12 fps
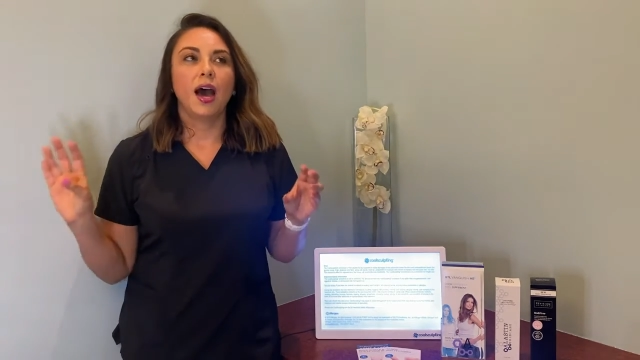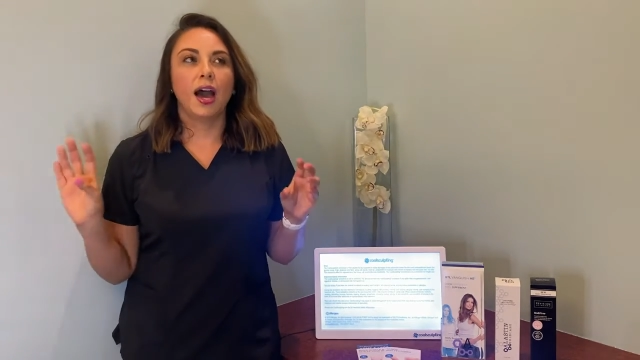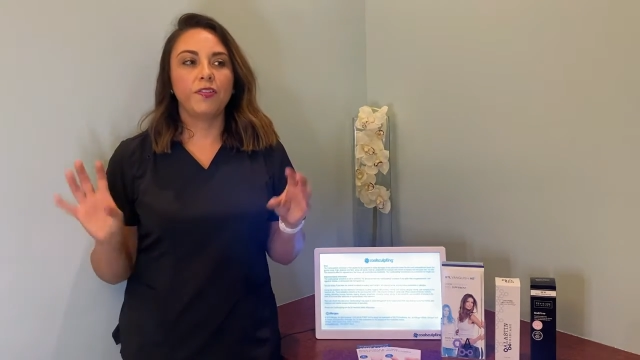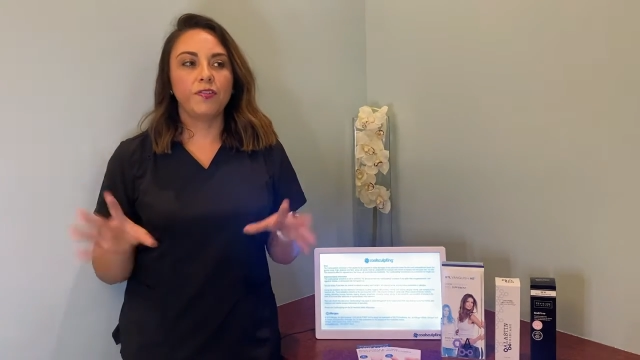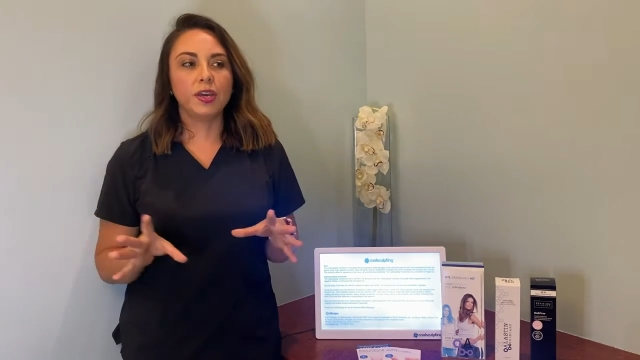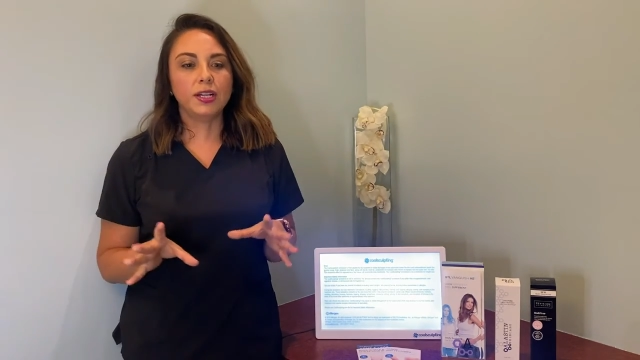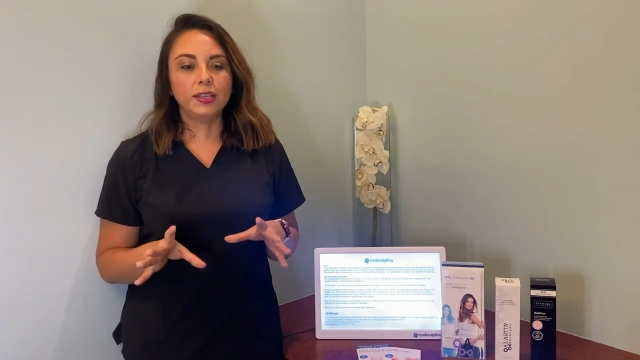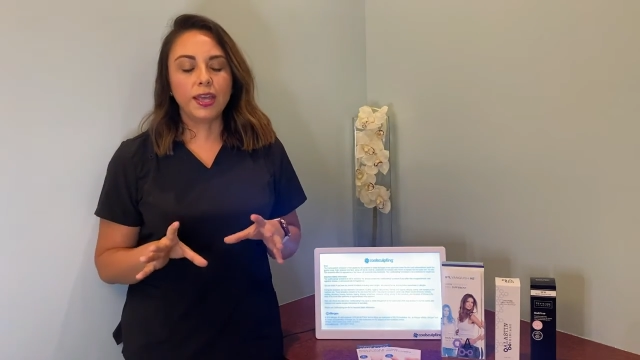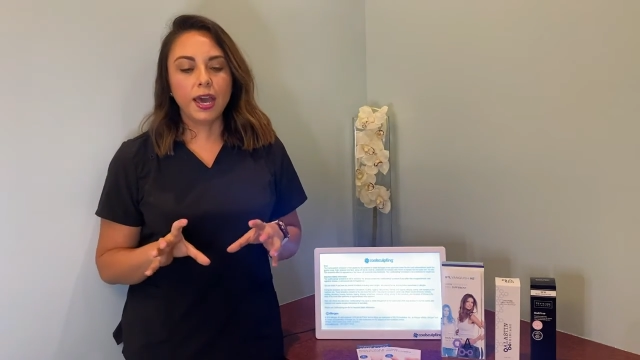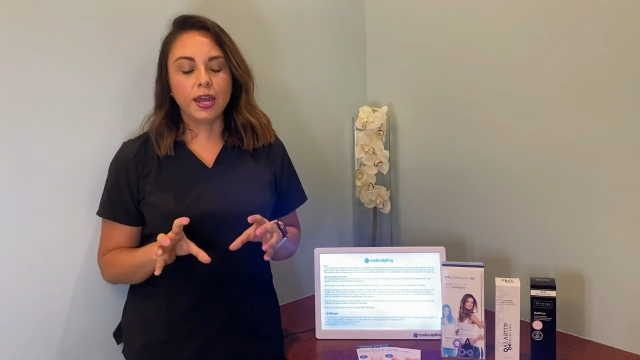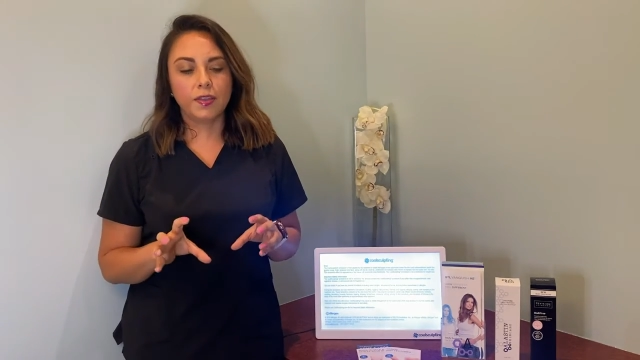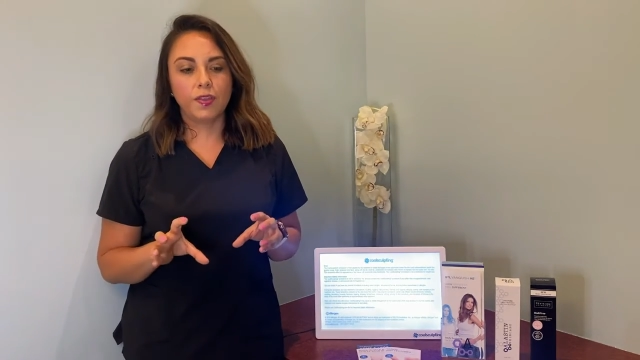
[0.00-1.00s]
I feel
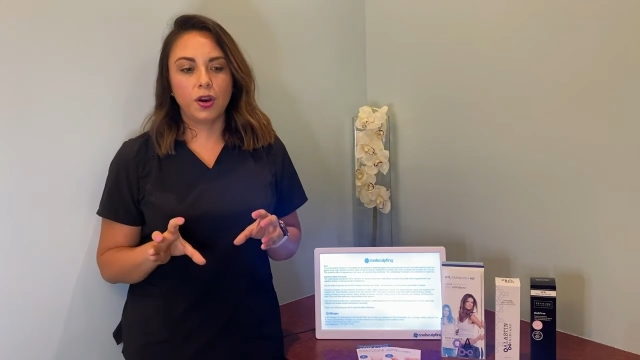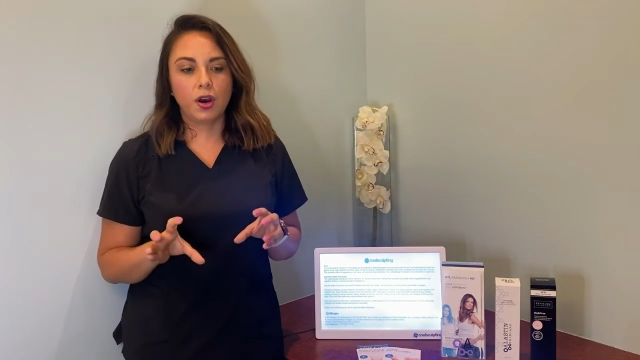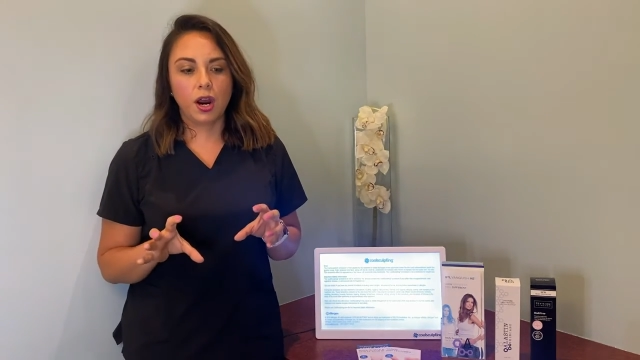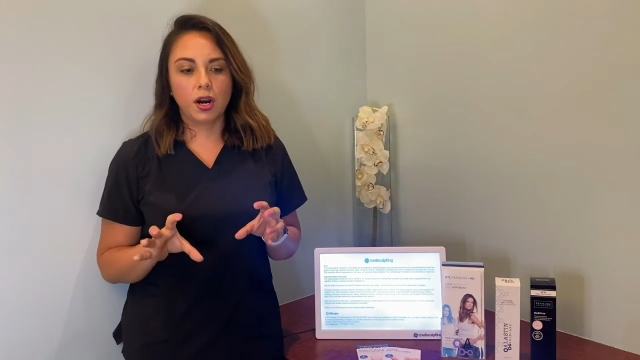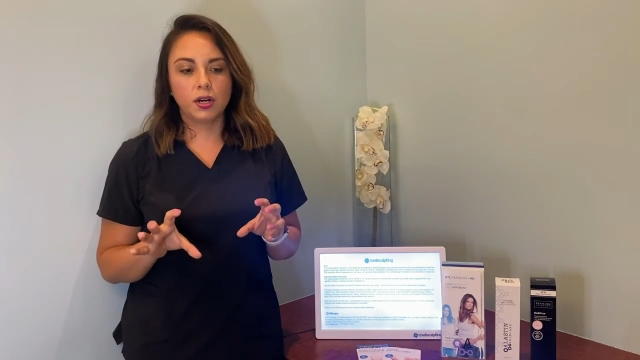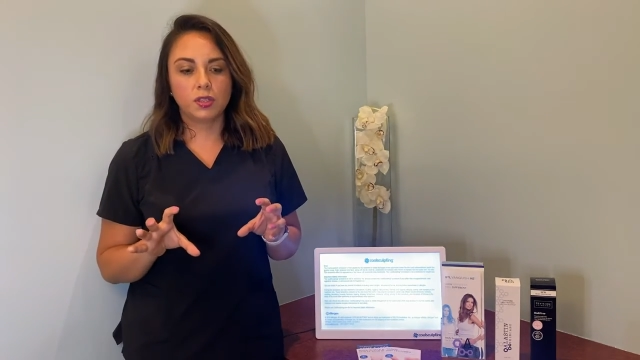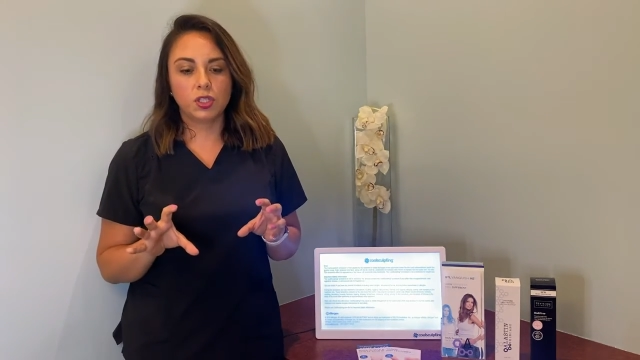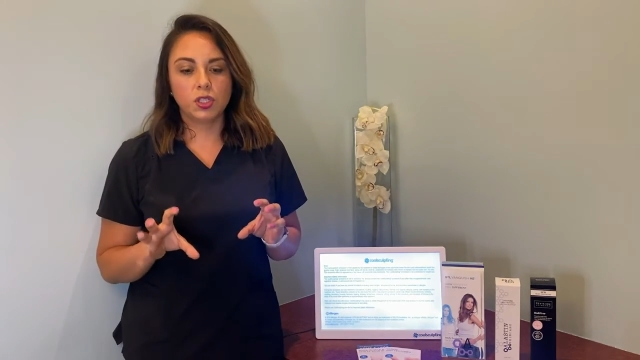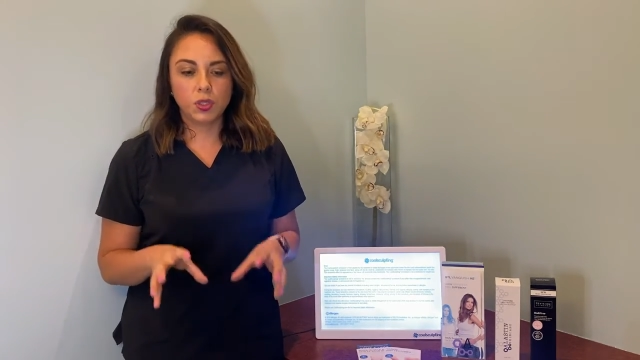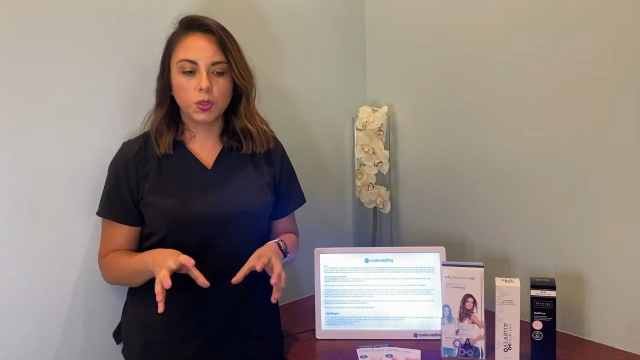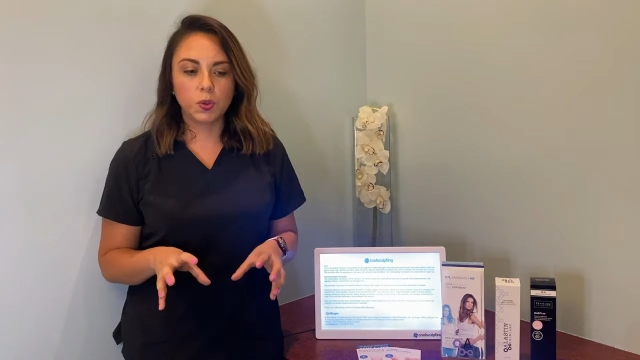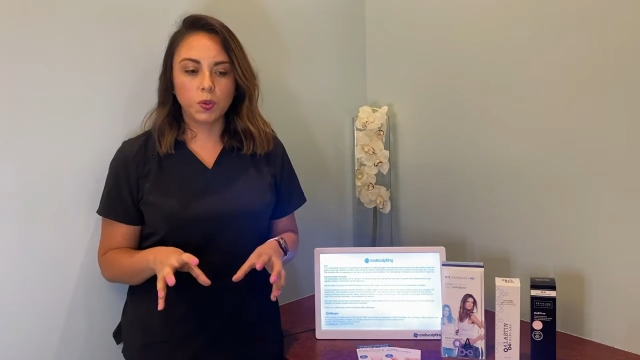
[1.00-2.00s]
that there are
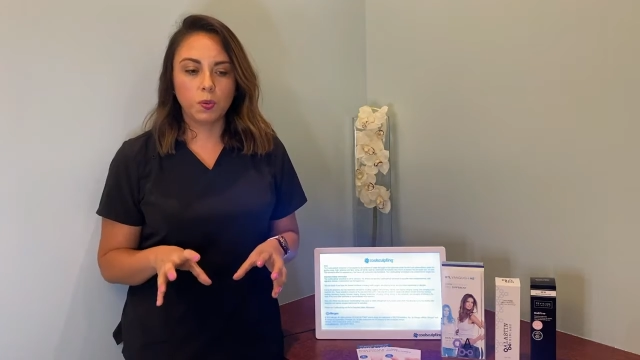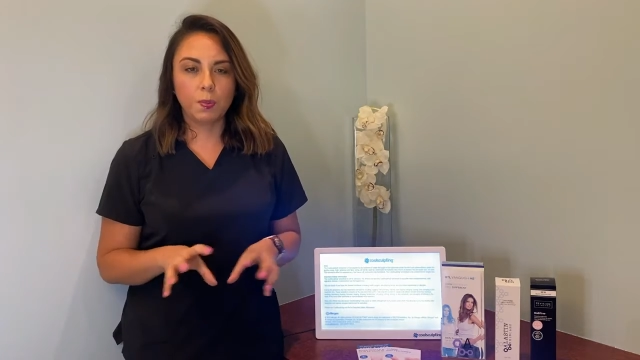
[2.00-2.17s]
too